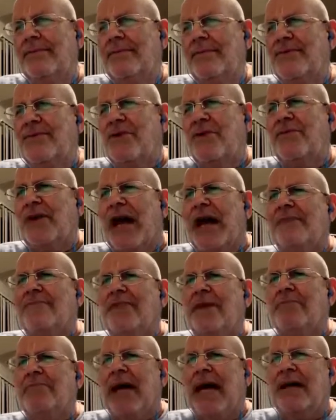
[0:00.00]
survived
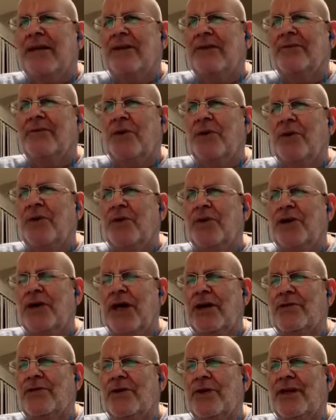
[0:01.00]
the battle of
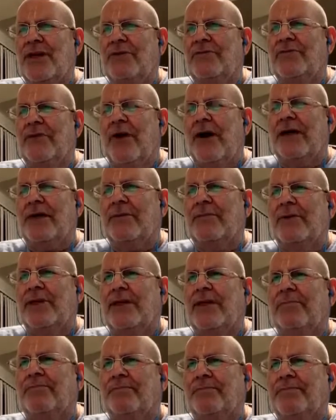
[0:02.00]
Kurukshetra. He fought with
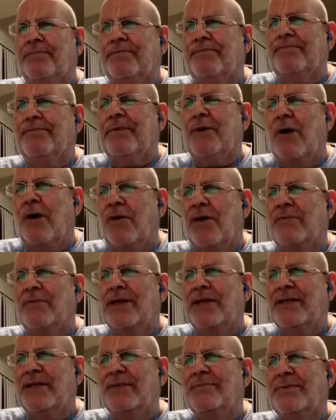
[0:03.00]
the
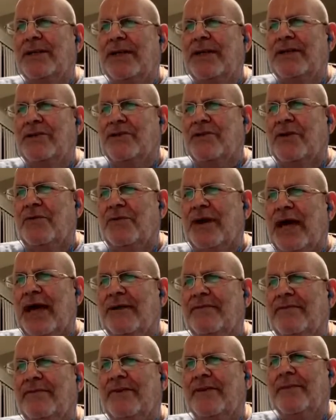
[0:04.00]
Kauravas, but he
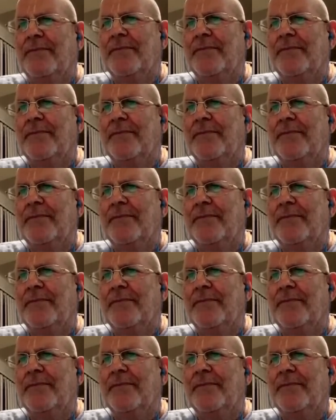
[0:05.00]
survived.